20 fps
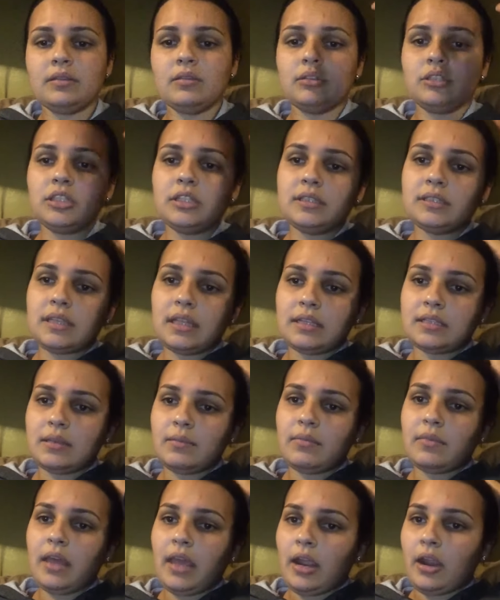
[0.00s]
So she sends
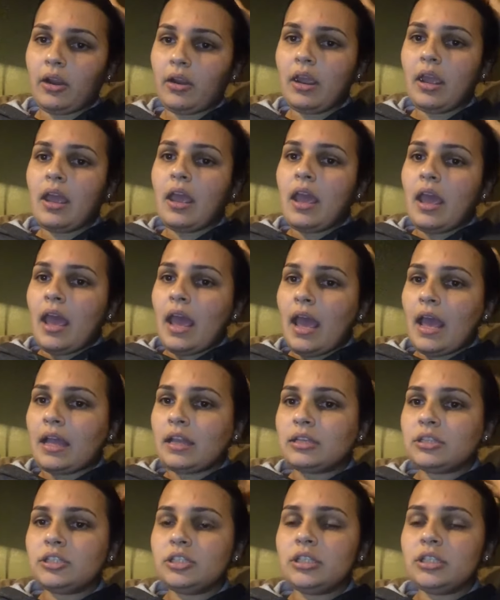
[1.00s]
them there, and